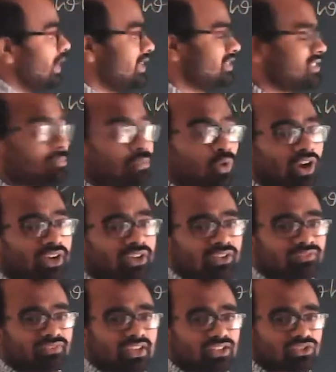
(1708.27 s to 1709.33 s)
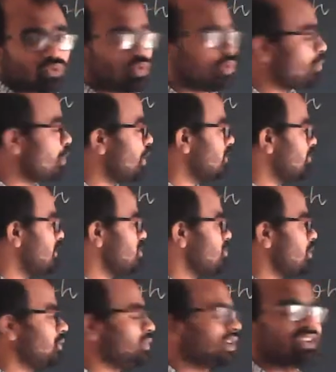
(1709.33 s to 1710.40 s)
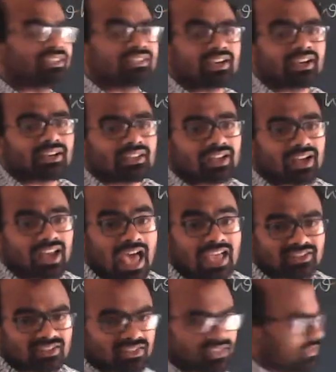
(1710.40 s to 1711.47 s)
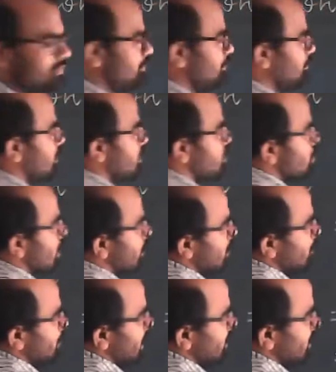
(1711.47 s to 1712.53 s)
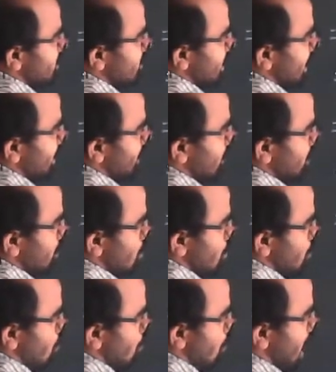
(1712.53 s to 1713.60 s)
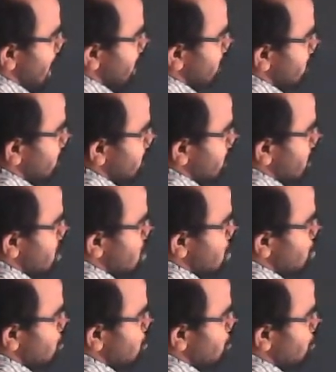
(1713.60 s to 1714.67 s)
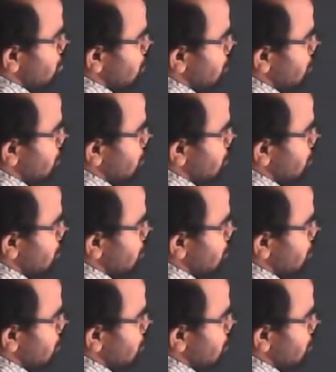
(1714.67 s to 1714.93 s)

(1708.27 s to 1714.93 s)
is the point? If there is no point, means you have to consider the last. So I will bring this side. 1, 2,